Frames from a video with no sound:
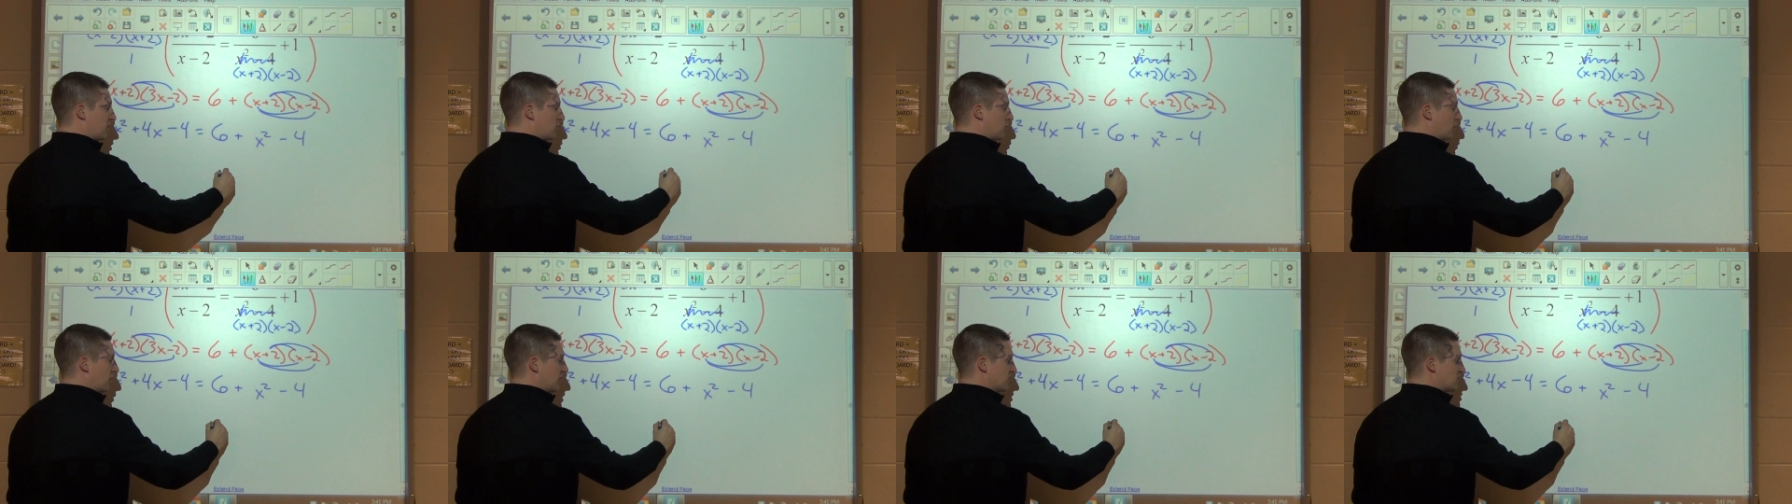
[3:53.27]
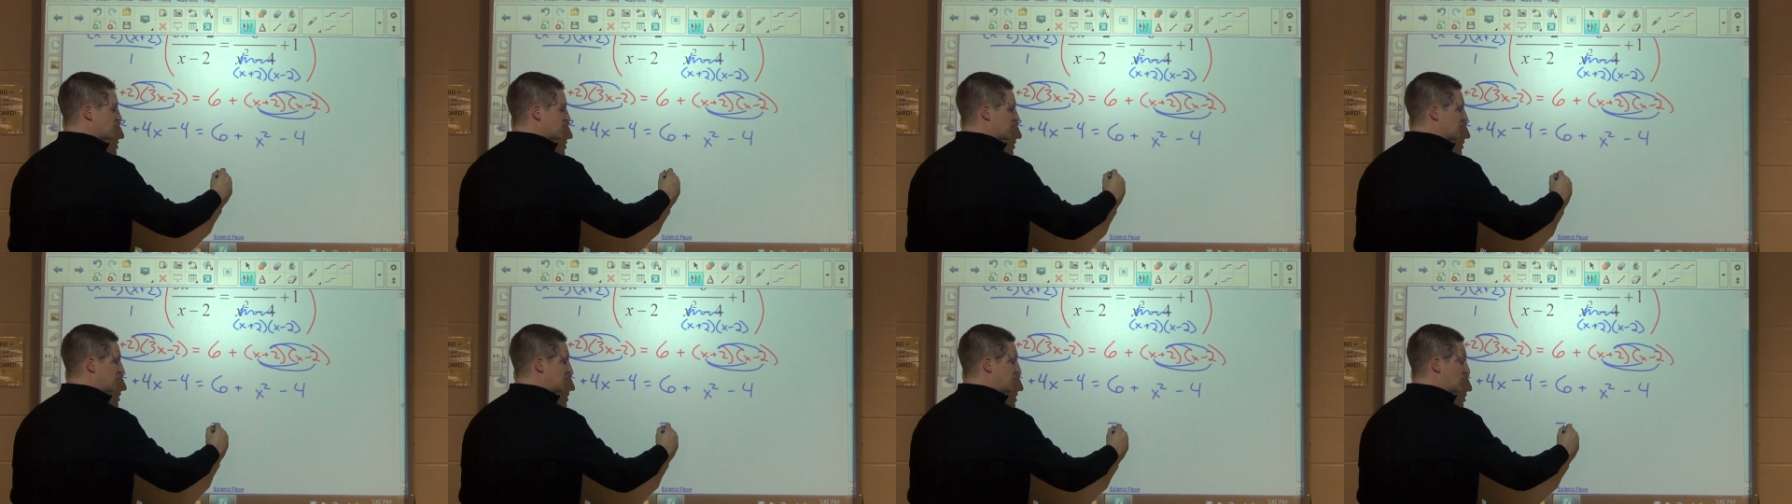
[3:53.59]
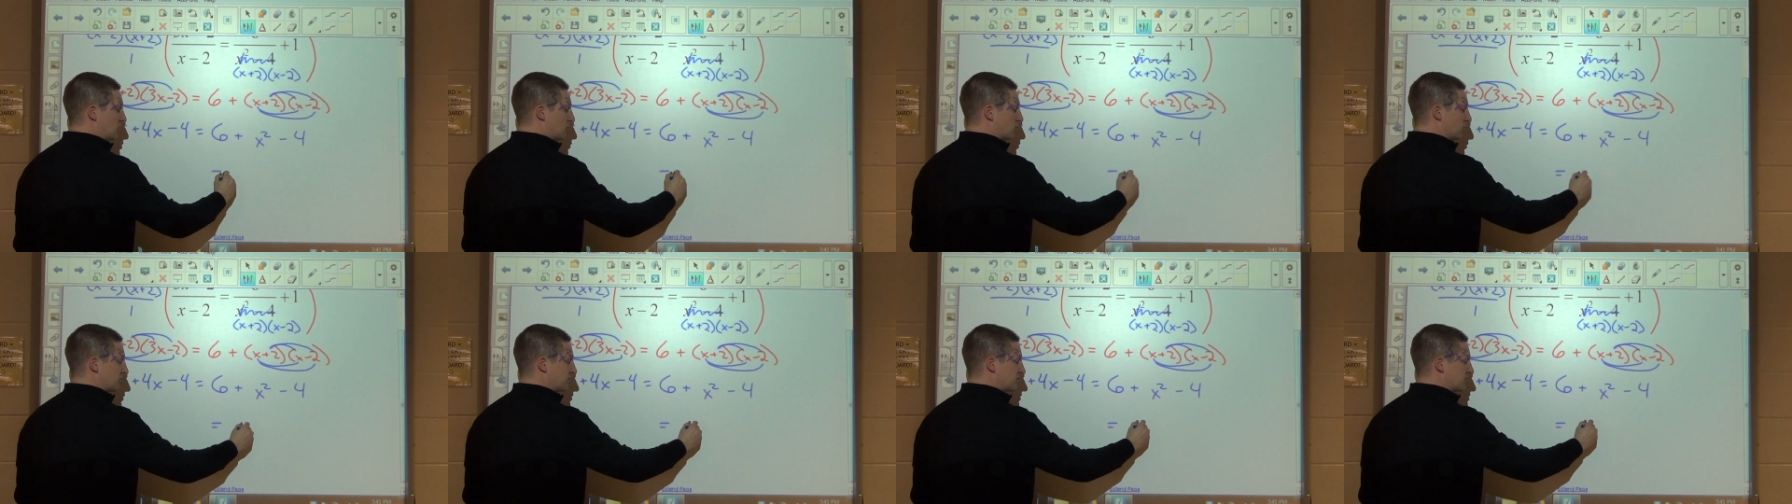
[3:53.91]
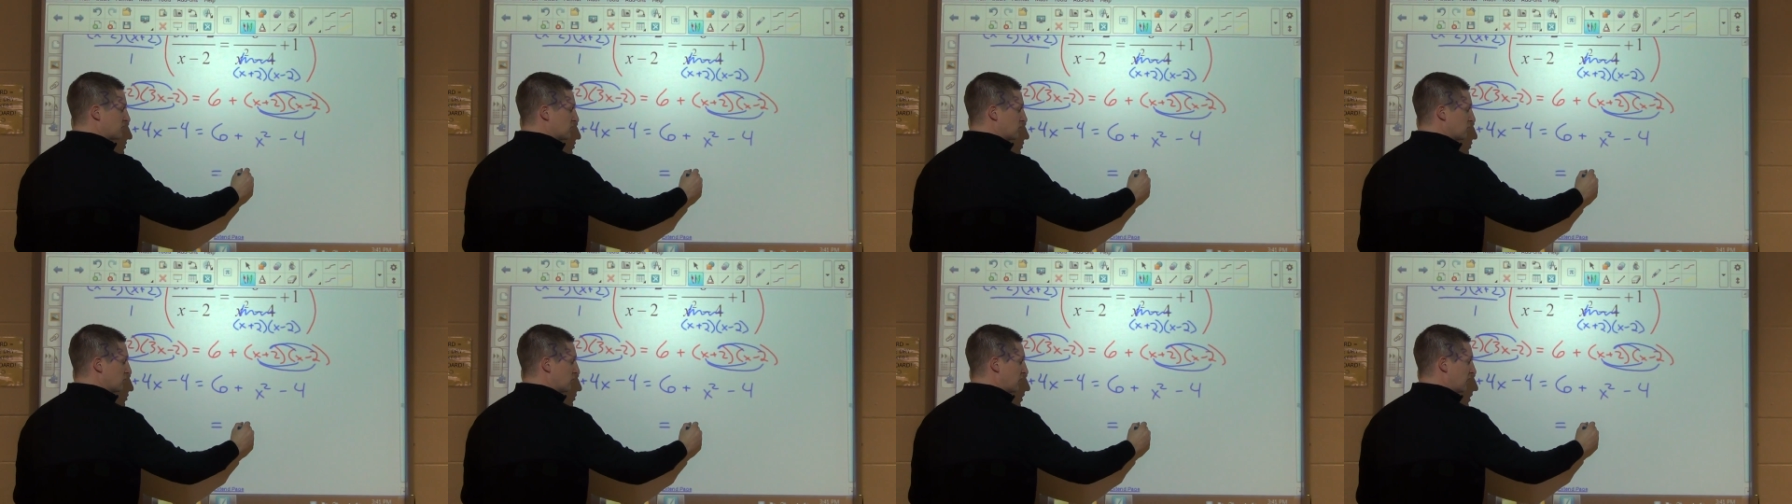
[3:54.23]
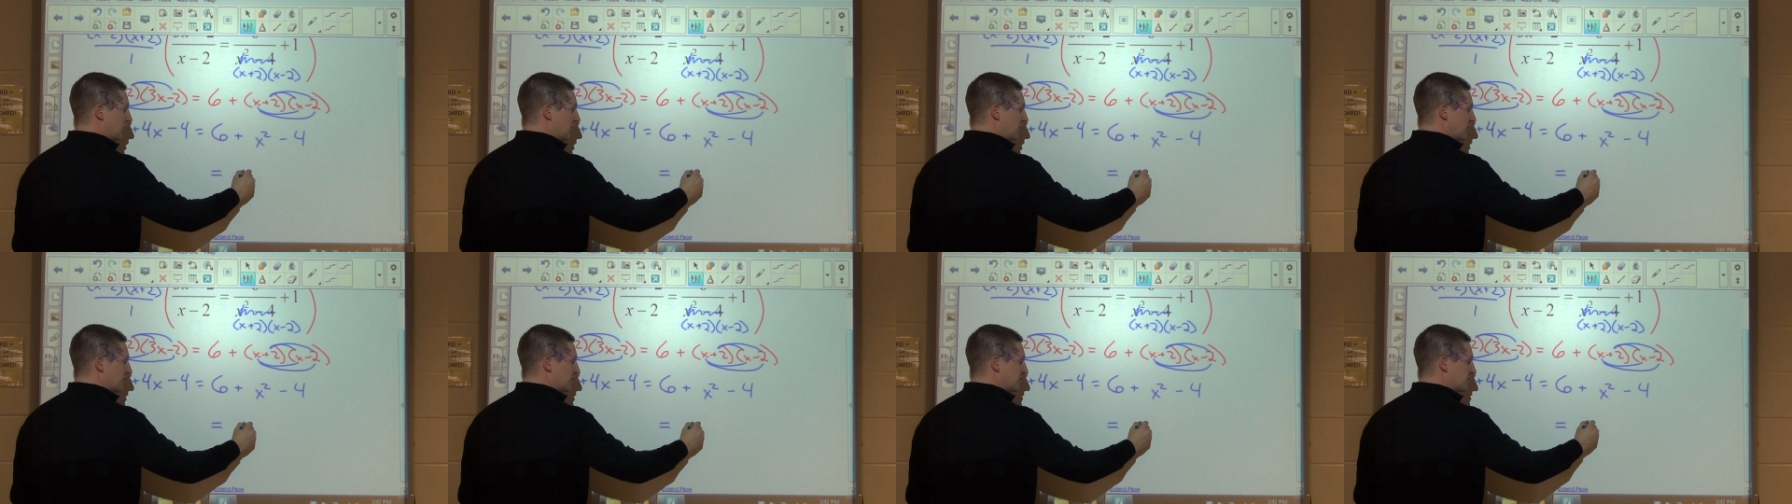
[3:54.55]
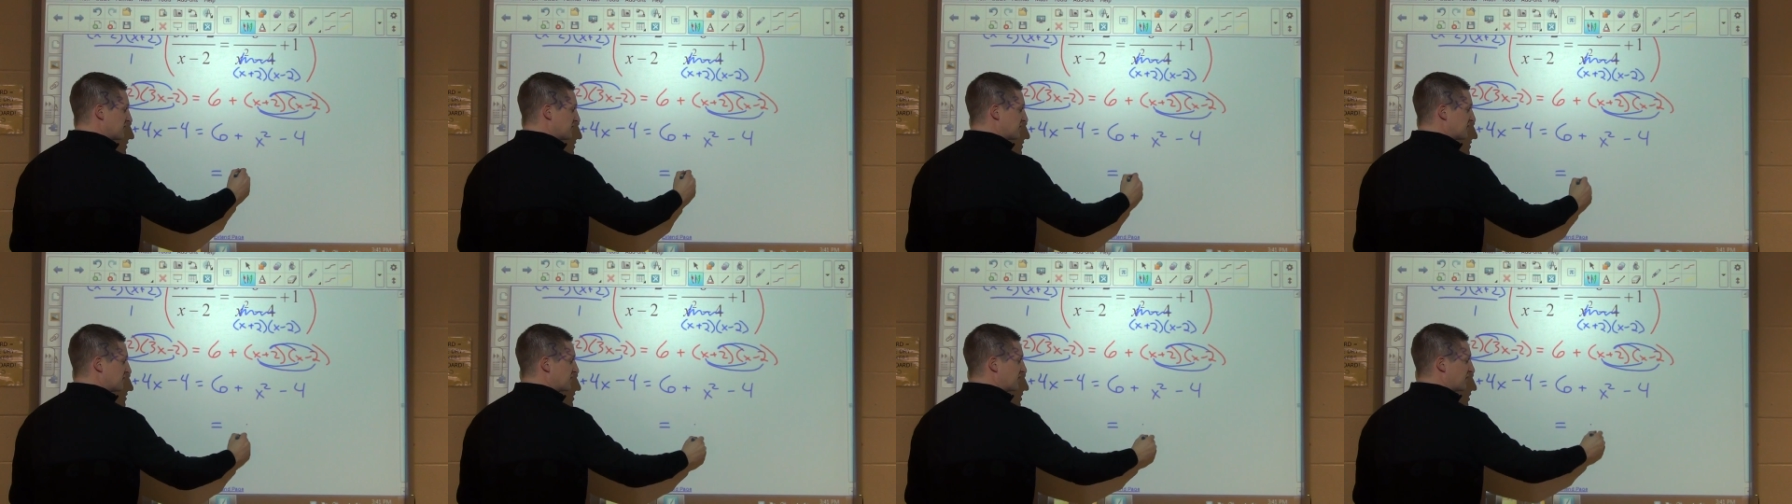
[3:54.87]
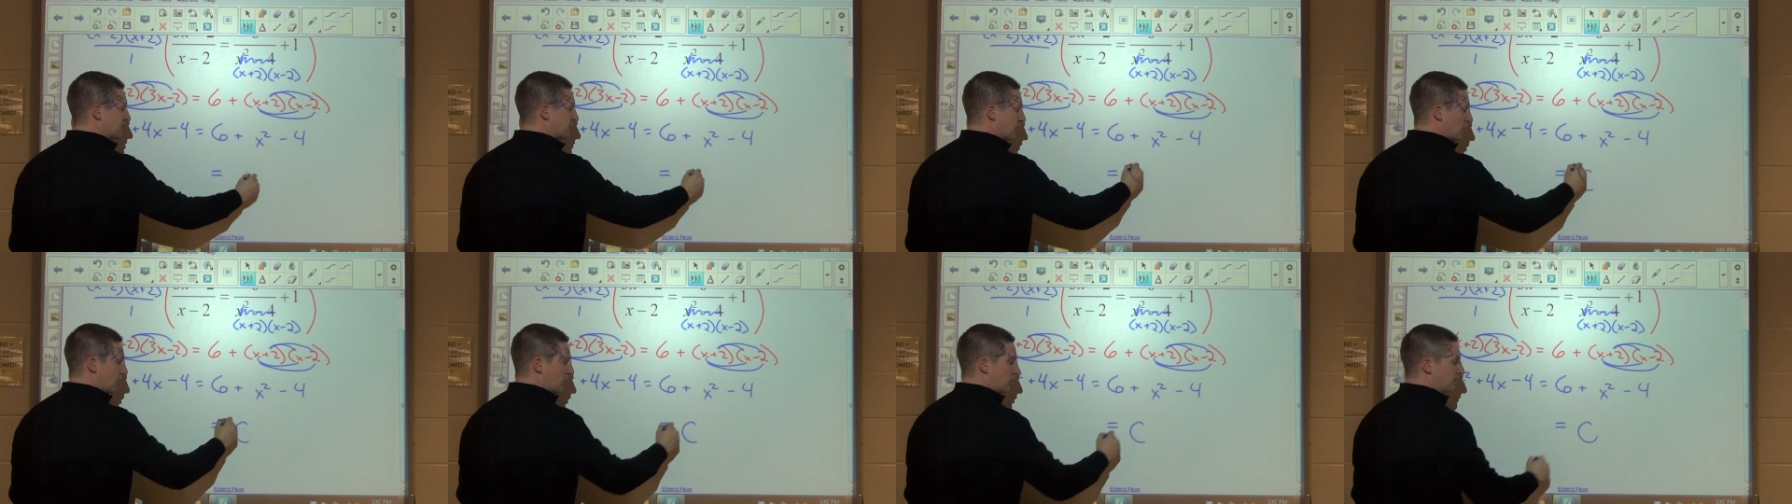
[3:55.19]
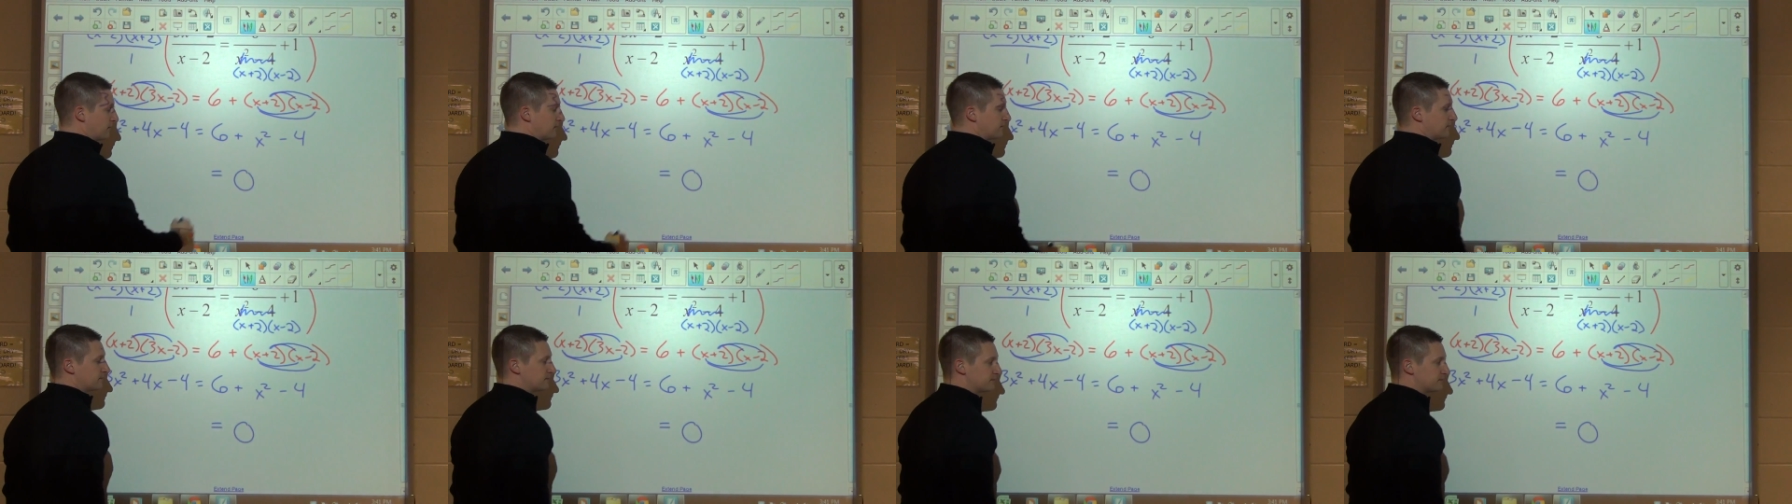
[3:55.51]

equation equal to 0.